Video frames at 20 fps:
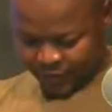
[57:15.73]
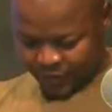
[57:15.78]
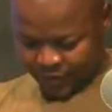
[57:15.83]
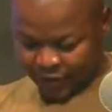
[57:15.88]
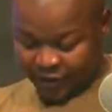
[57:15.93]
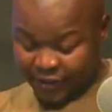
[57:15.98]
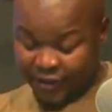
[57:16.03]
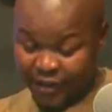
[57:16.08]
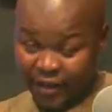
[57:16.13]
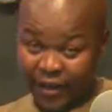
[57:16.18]

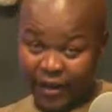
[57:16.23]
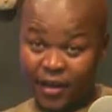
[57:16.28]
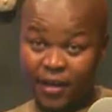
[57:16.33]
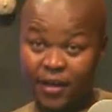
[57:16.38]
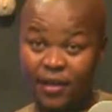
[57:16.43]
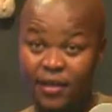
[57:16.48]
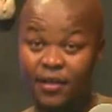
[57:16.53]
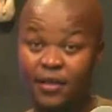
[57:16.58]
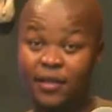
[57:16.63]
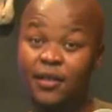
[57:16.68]
Sinek,
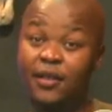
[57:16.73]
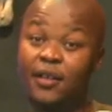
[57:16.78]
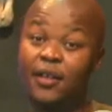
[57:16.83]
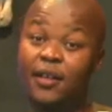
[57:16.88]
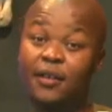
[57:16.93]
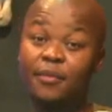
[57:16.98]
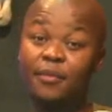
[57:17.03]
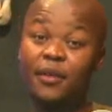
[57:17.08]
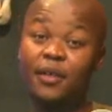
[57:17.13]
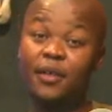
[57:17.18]

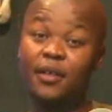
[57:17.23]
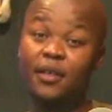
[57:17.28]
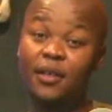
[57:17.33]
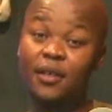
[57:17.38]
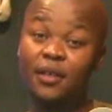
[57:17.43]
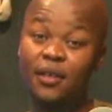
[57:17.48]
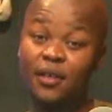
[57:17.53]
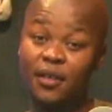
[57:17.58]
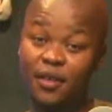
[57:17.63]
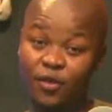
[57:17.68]
let me
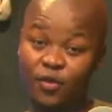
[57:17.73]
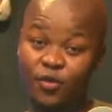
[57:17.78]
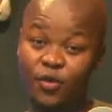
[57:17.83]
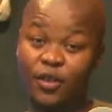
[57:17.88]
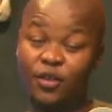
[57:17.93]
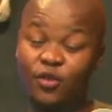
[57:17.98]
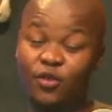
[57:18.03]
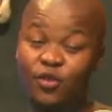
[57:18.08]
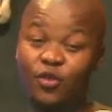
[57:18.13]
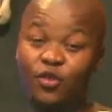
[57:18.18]
read
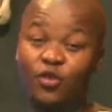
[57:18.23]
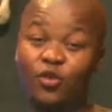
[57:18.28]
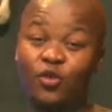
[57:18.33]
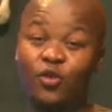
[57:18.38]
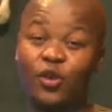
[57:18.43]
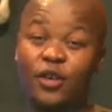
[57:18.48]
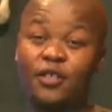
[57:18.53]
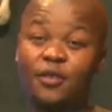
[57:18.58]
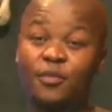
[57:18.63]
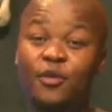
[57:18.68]
through your
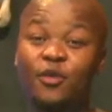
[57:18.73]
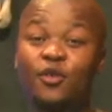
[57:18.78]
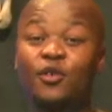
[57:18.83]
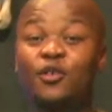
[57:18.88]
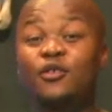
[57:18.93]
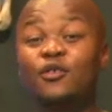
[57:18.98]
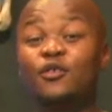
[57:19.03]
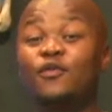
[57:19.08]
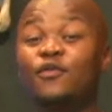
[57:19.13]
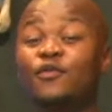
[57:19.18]
questions, because
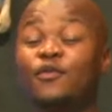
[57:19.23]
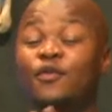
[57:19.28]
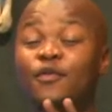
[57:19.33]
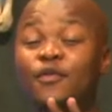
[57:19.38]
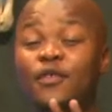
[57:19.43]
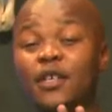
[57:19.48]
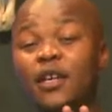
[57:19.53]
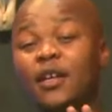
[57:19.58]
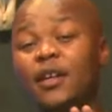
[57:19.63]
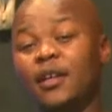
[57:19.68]
you've, you've
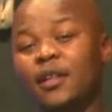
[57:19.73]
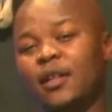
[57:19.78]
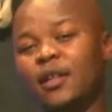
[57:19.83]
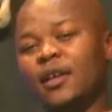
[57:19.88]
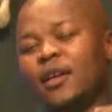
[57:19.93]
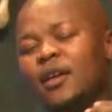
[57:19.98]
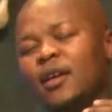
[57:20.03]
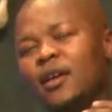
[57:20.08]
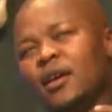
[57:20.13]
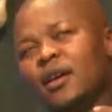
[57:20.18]
sent, I
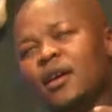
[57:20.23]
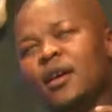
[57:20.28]
think,